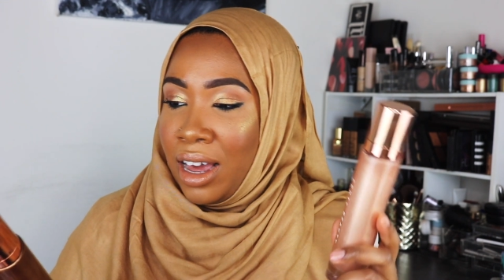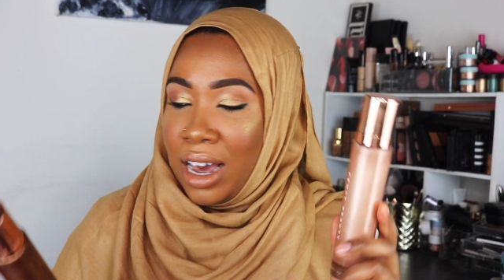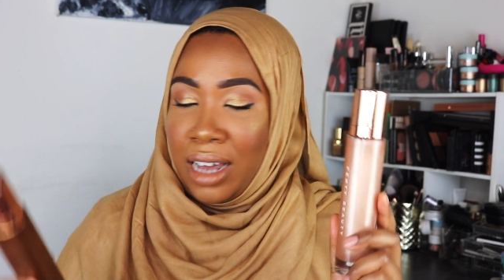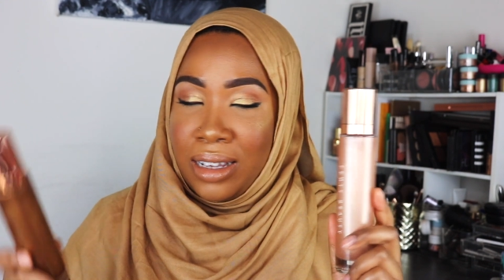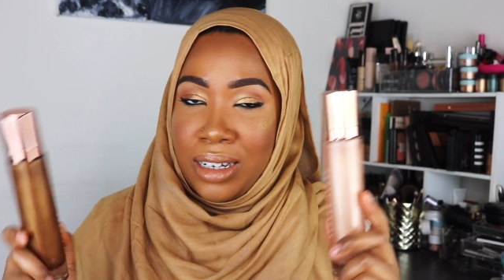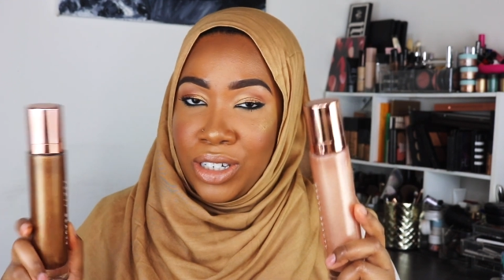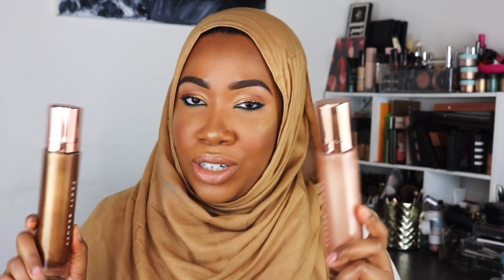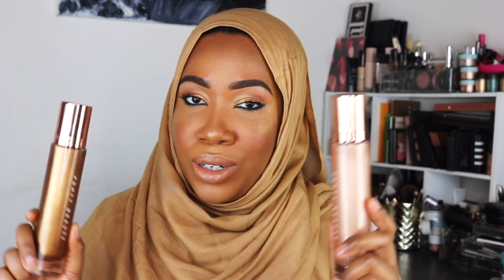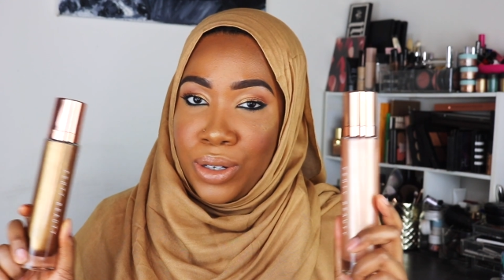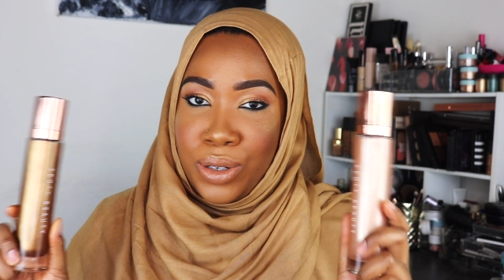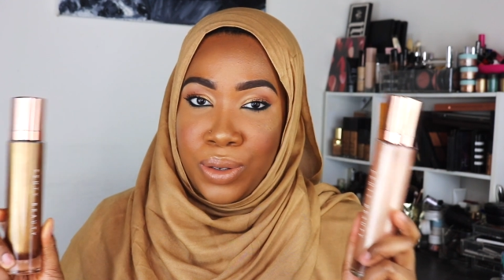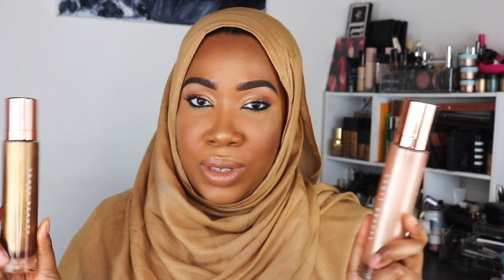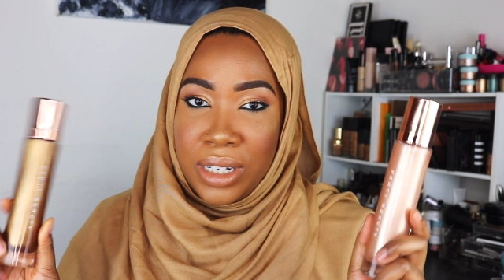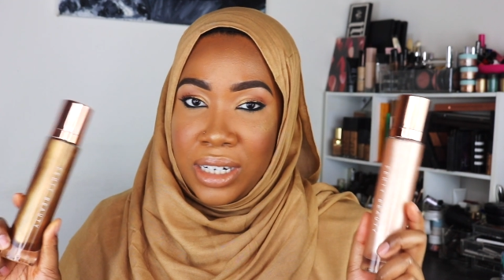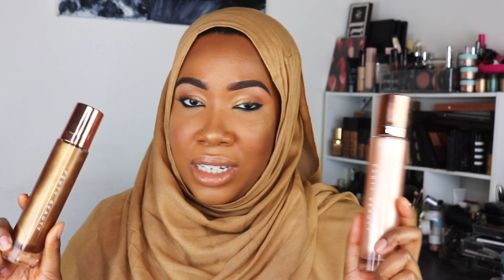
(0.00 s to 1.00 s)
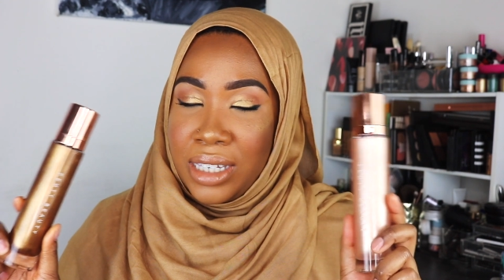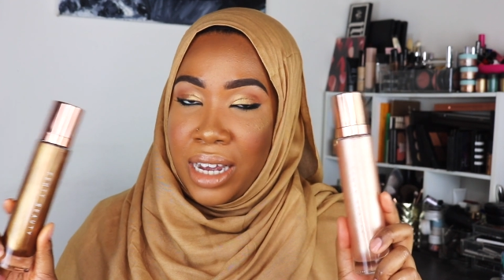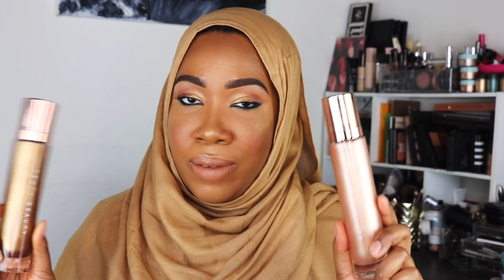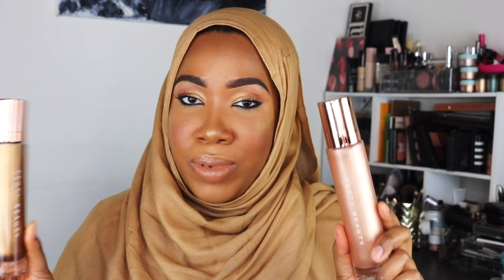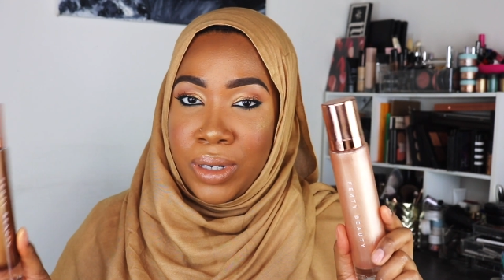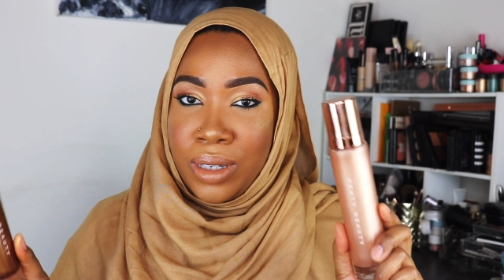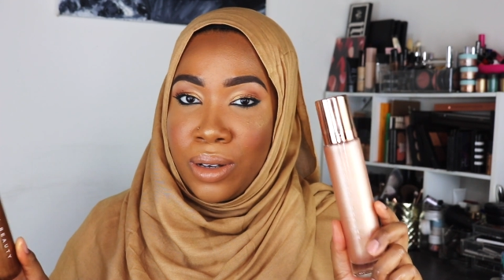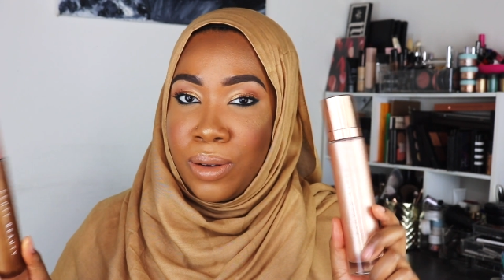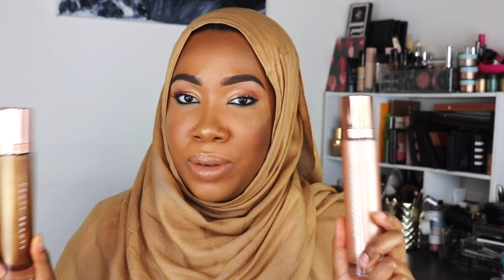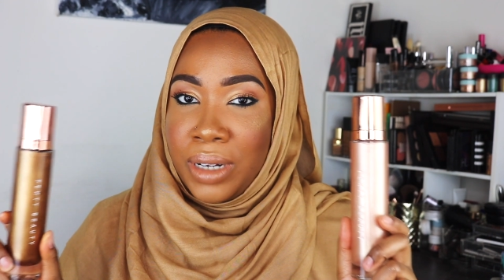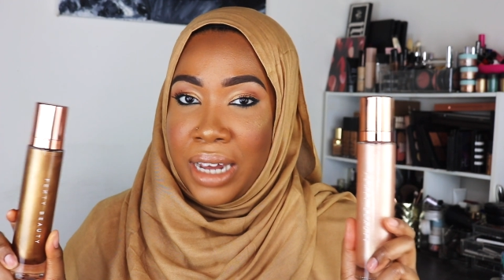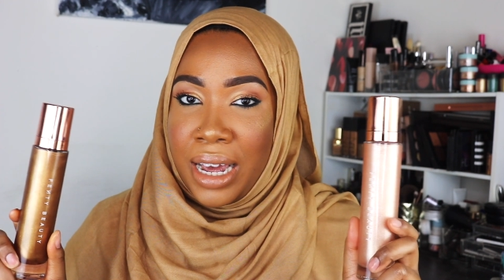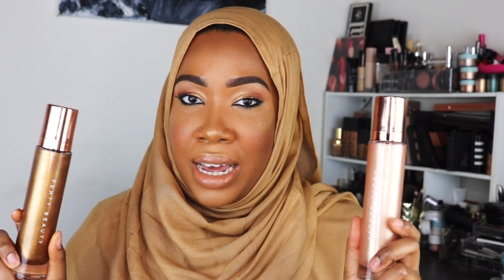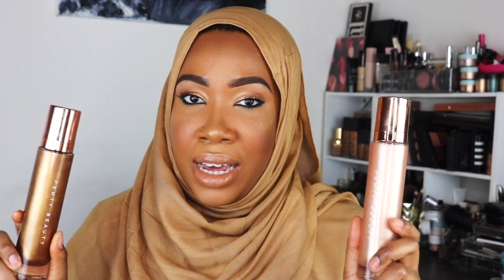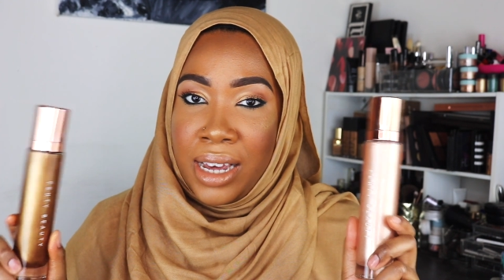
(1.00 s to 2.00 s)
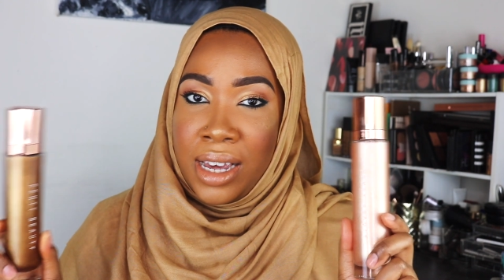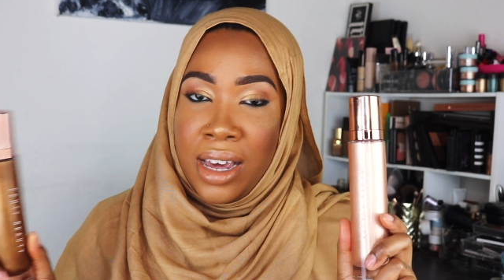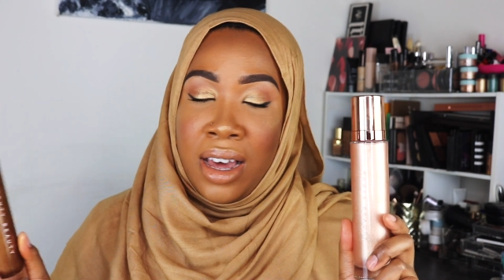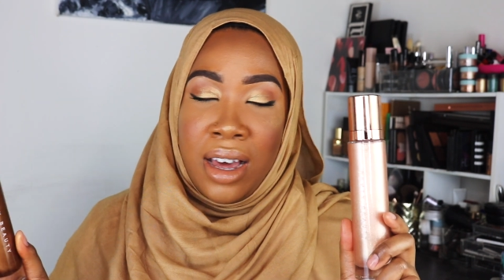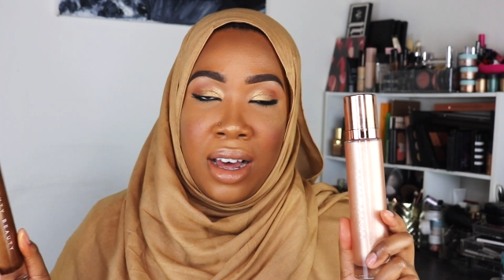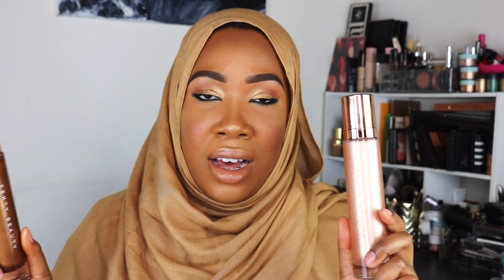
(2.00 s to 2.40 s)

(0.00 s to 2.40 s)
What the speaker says: unless you're using this every single day,